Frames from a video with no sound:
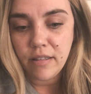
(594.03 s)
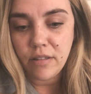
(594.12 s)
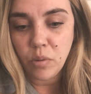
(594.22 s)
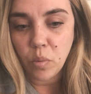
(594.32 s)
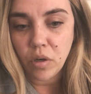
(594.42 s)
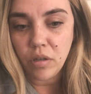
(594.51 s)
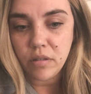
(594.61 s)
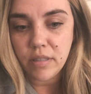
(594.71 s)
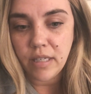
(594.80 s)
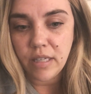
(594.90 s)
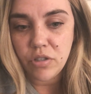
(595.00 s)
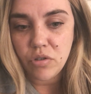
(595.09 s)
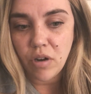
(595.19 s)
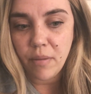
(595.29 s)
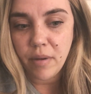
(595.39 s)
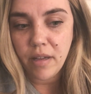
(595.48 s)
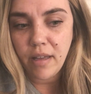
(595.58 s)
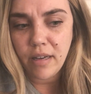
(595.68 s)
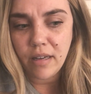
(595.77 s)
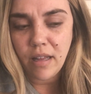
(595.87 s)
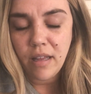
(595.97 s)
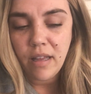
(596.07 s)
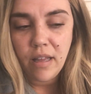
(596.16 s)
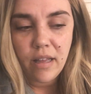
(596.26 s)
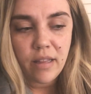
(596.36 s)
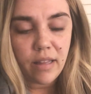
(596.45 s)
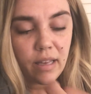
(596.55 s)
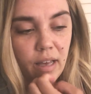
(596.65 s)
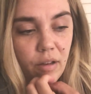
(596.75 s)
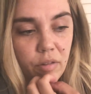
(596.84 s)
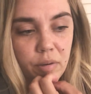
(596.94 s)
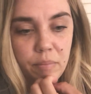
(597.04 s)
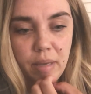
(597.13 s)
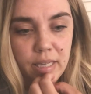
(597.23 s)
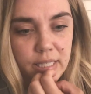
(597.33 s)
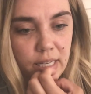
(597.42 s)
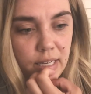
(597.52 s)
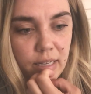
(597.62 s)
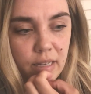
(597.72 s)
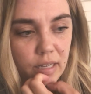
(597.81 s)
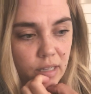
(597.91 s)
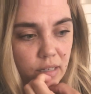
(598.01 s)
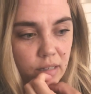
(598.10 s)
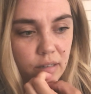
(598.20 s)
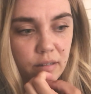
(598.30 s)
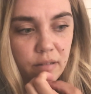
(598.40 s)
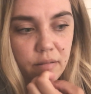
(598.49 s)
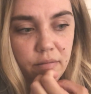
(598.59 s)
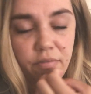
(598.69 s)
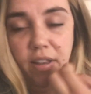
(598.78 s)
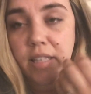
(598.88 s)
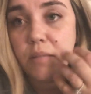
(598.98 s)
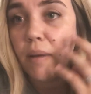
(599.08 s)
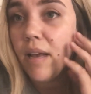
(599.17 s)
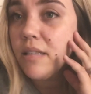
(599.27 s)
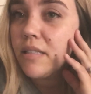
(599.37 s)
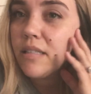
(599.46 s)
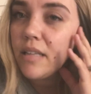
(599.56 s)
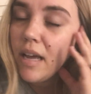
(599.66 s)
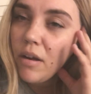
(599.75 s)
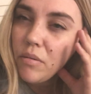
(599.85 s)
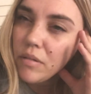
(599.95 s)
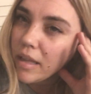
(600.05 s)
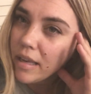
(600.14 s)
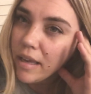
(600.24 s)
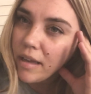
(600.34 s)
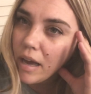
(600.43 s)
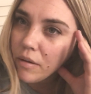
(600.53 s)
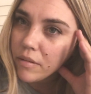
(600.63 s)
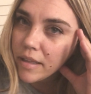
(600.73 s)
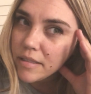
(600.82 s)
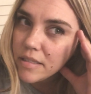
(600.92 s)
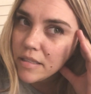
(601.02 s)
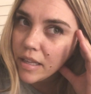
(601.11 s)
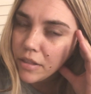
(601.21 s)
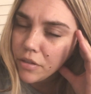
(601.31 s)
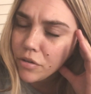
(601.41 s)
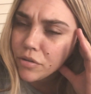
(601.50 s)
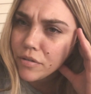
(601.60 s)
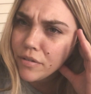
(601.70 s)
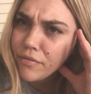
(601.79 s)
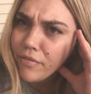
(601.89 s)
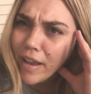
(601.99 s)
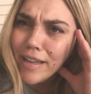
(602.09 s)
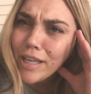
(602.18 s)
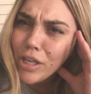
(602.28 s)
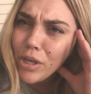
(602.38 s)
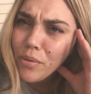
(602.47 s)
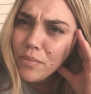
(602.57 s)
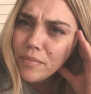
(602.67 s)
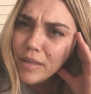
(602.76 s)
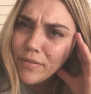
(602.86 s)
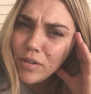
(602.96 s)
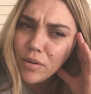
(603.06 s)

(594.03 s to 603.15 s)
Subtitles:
the world and its drama, and like how they're mandating face masks now, like how that's like they're fining you if you